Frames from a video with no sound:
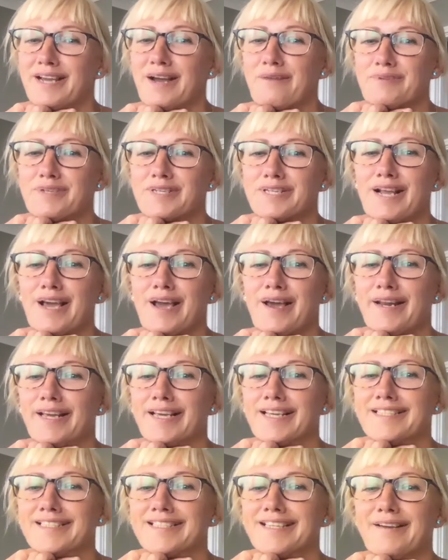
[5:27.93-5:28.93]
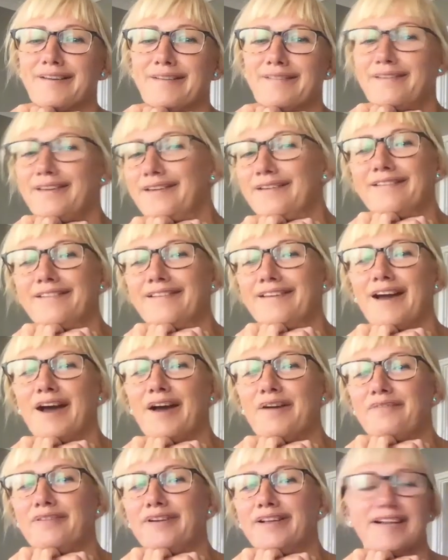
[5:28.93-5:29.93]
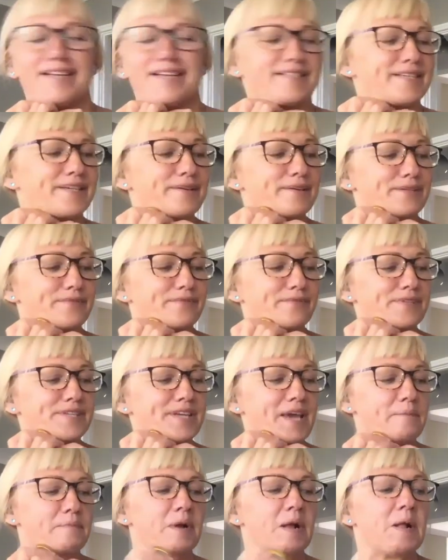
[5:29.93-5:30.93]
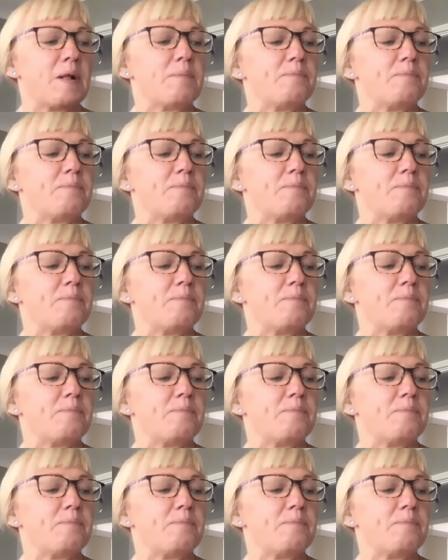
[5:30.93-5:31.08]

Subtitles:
I'm just learning. So hopefully that's a useful tip.